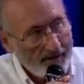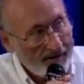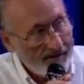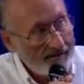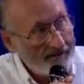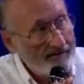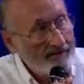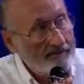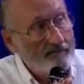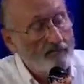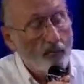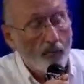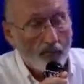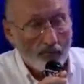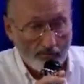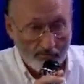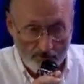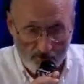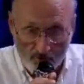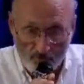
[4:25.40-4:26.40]
can
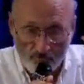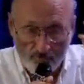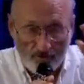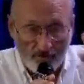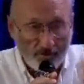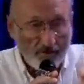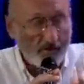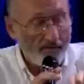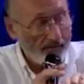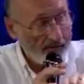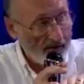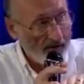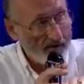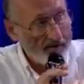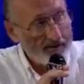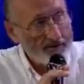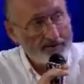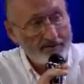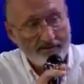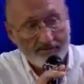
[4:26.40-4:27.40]
tune in on the
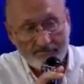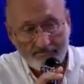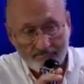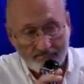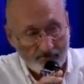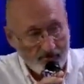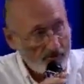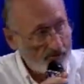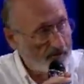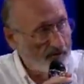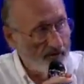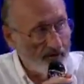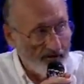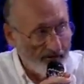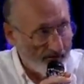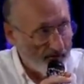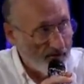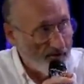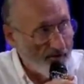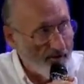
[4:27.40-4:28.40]
artist, tune in
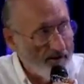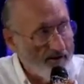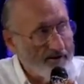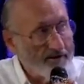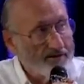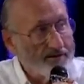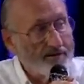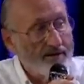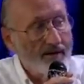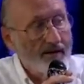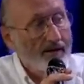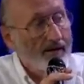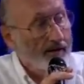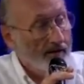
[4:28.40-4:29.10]
on the cause,